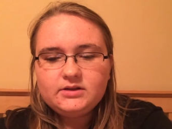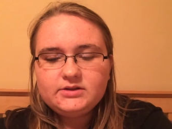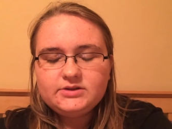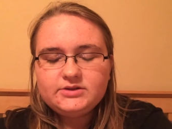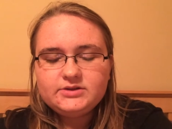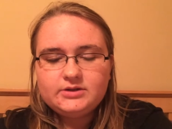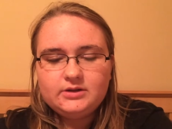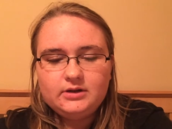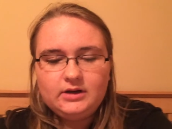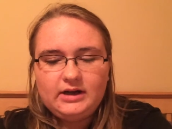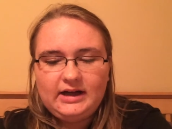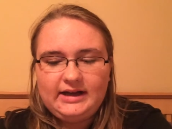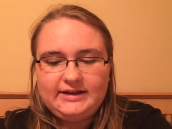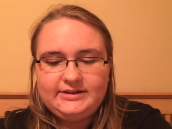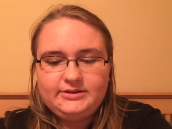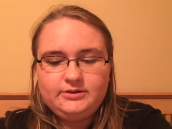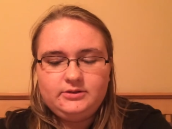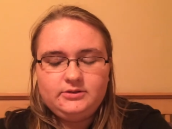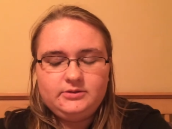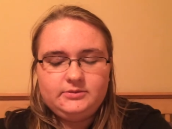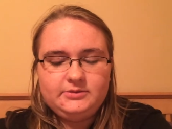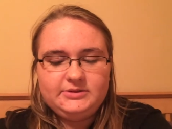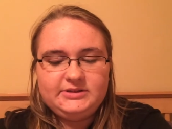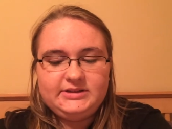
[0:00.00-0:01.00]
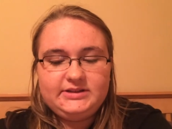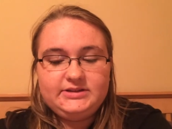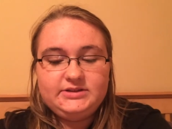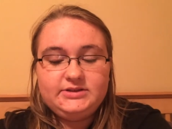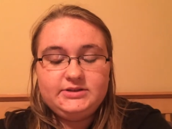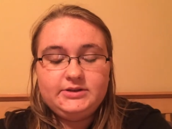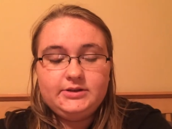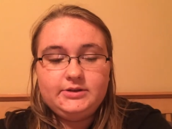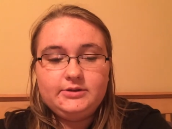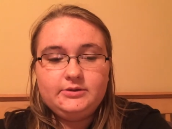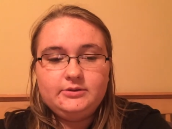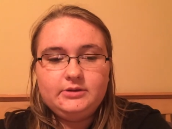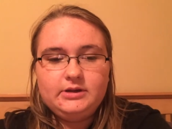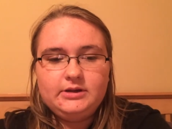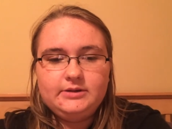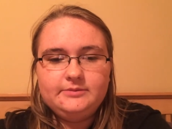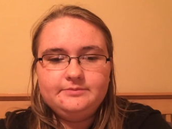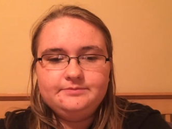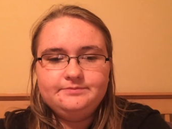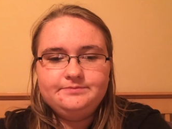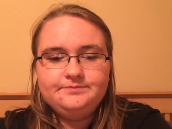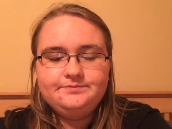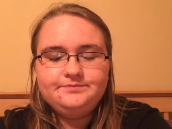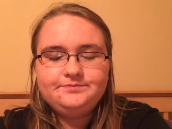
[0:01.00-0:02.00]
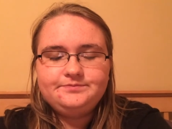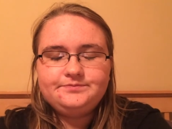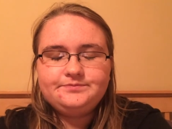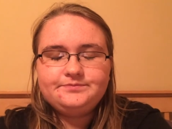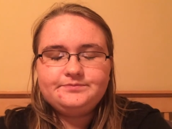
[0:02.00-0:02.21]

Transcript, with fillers: so I told him I was like, so um,